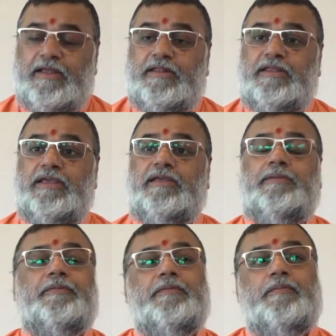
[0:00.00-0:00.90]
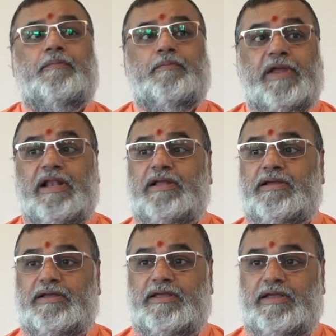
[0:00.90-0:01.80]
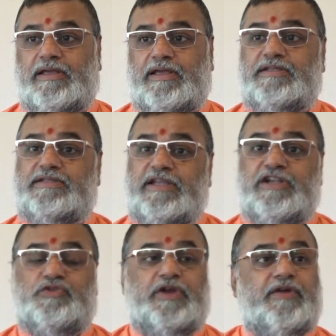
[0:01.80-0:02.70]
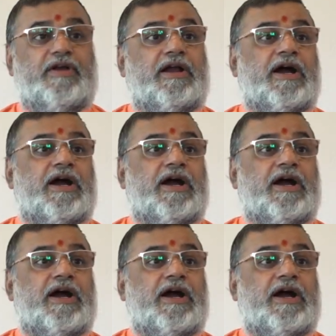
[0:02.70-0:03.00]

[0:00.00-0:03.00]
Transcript: The milk is said to have